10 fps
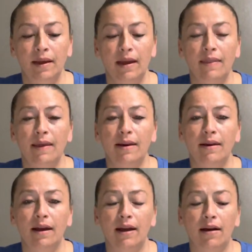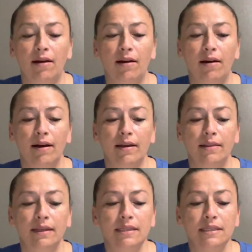And then in
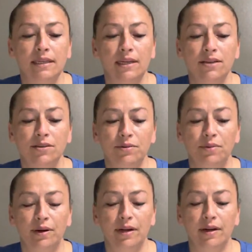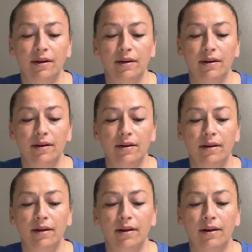this stage, you want to
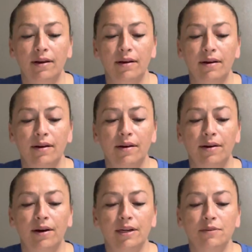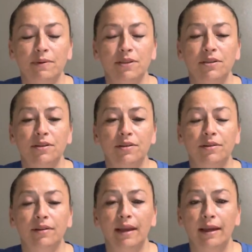encourage
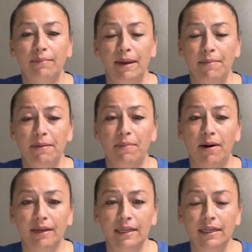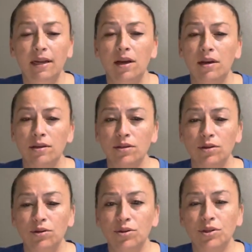maternal and baby bonding. So
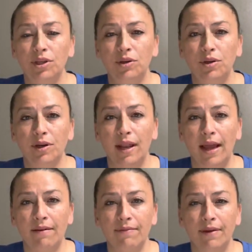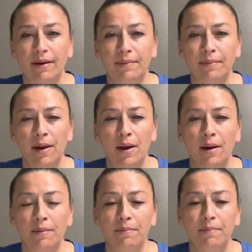usually you could have them
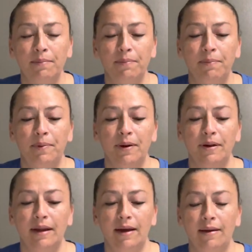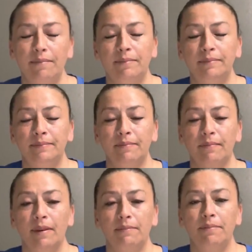put
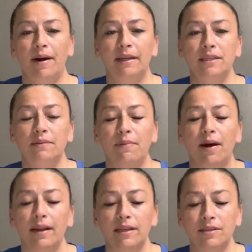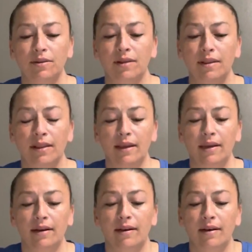body to body, so then they
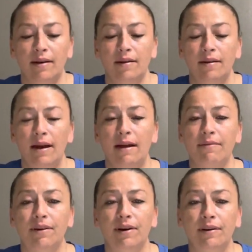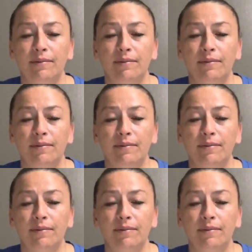can have their